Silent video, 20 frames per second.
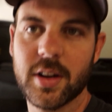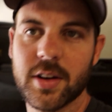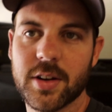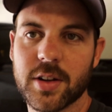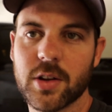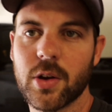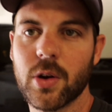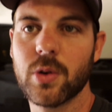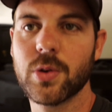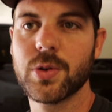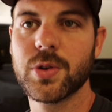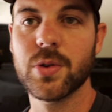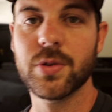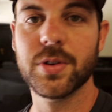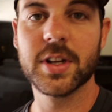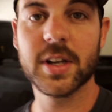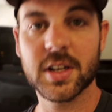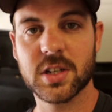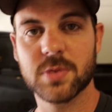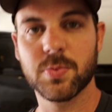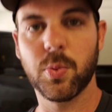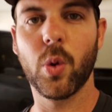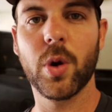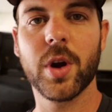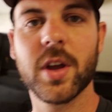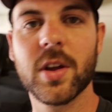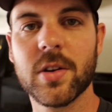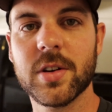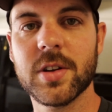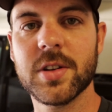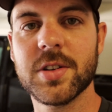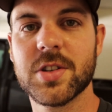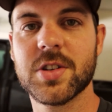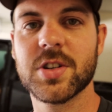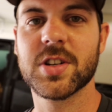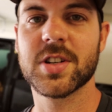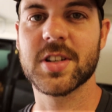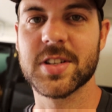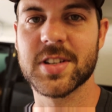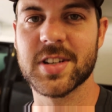Need to go to Dick's Sporting Goods
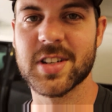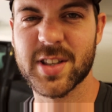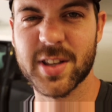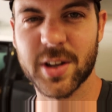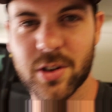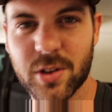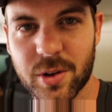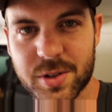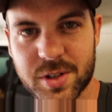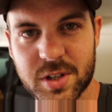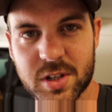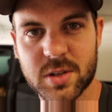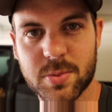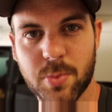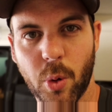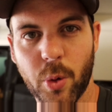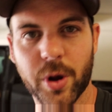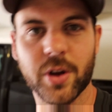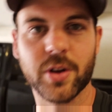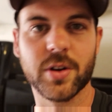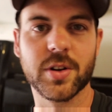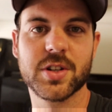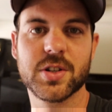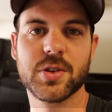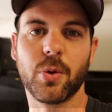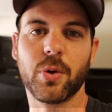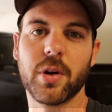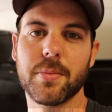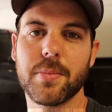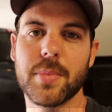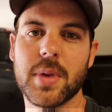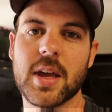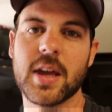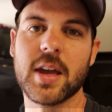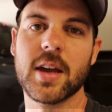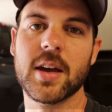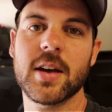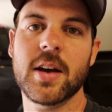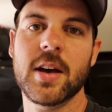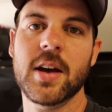just because it's the closest sporting goods store to me.